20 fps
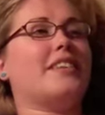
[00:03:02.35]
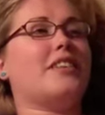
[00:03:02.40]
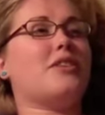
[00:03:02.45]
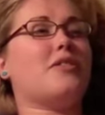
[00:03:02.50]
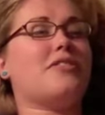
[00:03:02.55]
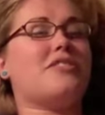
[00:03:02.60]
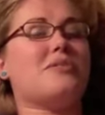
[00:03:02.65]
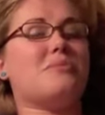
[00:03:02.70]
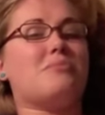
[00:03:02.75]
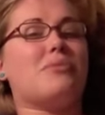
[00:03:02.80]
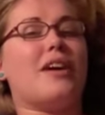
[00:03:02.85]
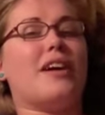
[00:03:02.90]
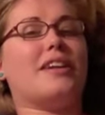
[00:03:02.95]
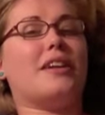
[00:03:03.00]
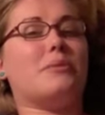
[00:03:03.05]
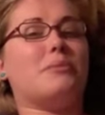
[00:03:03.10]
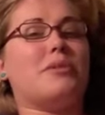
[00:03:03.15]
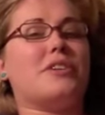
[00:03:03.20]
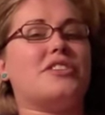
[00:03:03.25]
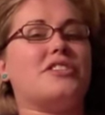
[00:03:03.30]
there were some
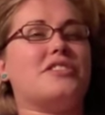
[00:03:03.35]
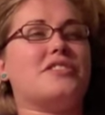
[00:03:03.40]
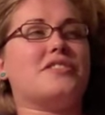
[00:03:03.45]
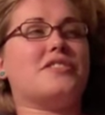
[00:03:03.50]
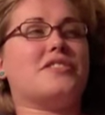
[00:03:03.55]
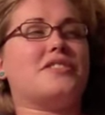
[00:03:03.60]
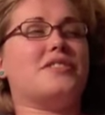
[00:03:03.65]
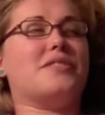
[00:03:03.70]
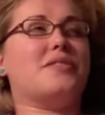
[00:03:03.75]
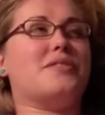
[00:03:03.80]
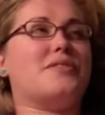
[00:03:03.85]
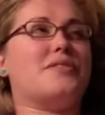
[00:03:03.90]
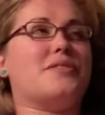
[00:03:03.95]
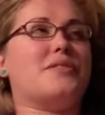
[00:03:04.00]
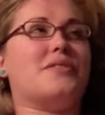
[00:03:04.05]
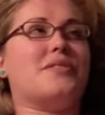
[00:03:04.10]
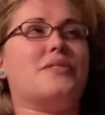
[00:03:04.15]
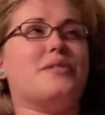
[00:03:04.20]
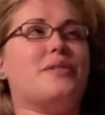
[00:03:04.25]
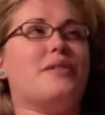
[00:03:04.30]
pregnant bitches too,
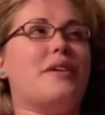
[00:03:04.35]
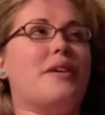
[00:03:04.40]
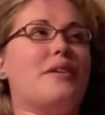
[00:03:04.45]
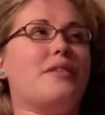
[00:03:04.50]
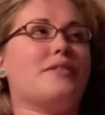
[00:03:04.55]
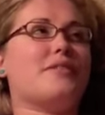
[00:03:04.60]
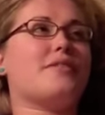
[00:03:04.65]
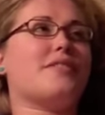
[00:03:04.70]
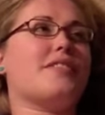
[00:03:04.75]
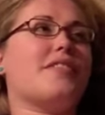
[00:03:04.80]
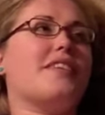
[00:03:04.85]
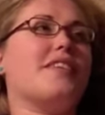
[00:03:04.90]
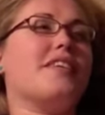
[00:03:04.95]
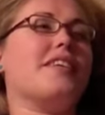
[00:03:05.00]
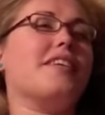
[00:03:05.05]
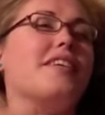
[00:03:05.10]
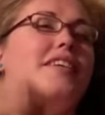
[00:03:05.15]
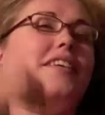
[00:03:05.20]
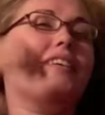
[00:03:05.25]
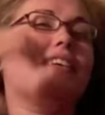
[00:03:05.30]
so who knows?
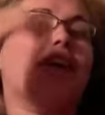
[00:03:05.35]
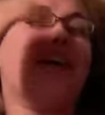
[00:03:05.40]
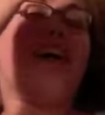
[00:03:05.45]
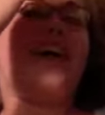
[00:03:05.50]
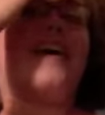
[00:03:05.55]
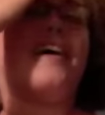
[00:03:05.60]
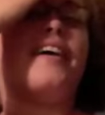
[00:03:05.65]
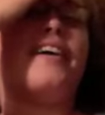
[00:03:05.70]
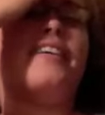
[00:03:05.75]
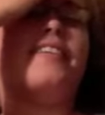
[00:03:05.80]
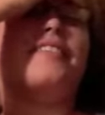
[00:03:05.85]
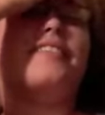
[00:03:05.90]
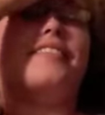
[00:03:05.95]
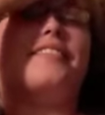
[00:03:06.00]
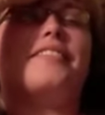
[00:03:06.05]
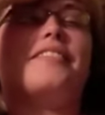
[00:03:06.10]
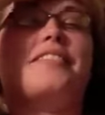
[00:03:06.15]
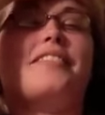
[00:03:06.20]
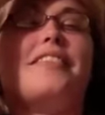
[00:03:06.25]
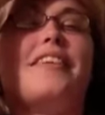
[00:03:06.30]
Uh,
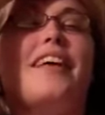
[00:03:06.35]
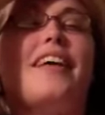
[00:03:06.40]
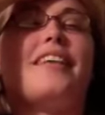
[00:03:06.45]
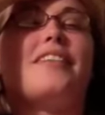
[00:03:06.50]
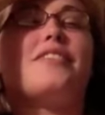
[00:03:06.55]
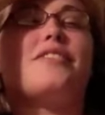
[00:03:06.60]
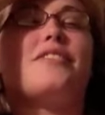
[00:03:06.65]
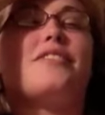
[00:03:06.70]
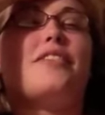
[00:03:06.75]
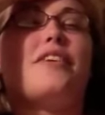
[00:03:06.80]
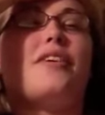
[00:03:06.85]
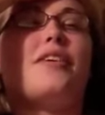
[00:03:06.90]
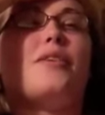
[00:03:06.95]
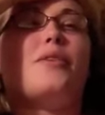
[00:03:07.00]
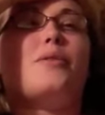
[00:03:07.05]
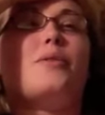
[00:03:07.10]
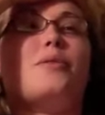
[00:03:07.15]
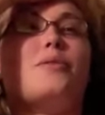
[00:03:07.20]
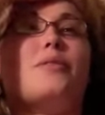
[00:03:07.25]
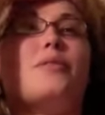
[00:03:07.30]

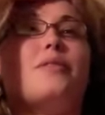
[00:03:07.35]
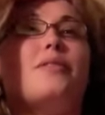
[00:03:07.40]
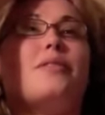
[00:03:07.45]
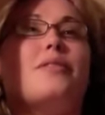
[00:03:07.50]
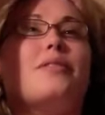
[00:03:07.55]
so.